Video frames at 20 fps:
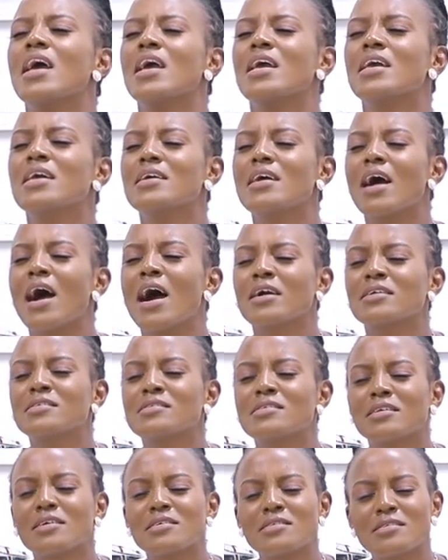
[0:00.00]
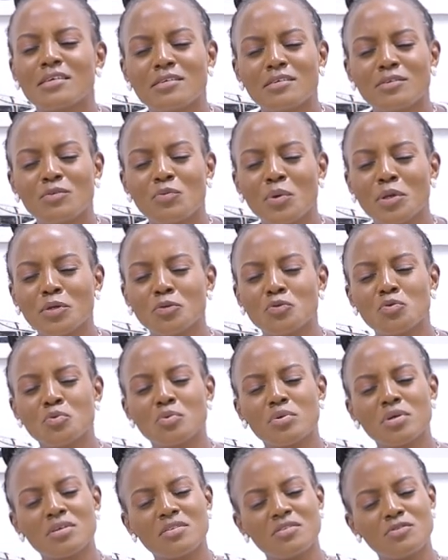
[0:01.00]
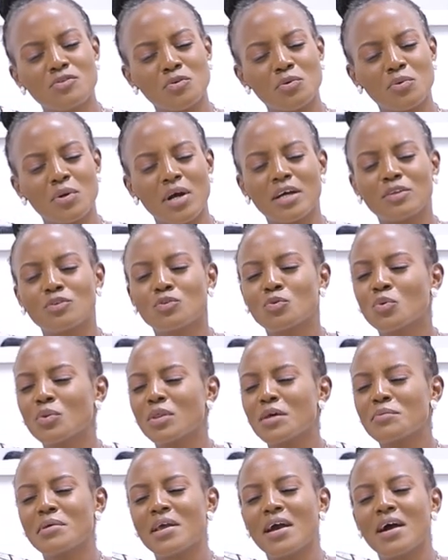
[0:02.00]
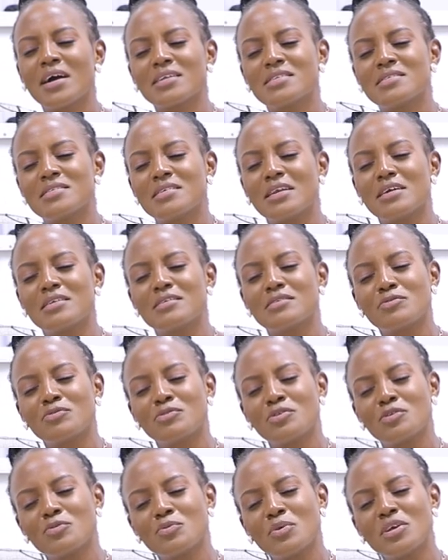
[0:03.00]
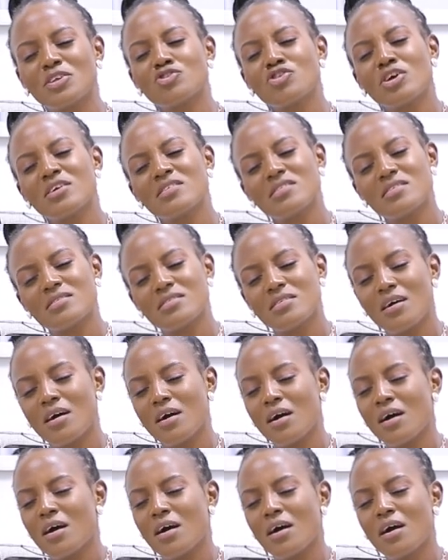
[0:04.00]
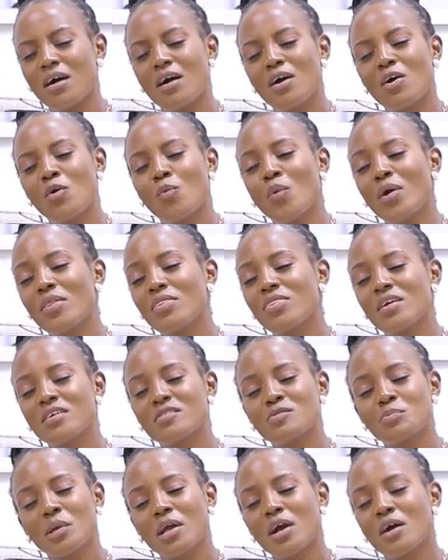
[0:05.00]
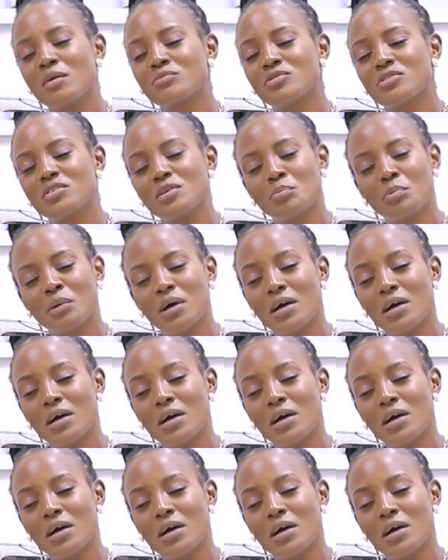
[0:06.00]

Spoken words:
he acts in a certain way towards you and to them he acts in a different way, chances are when things become deeper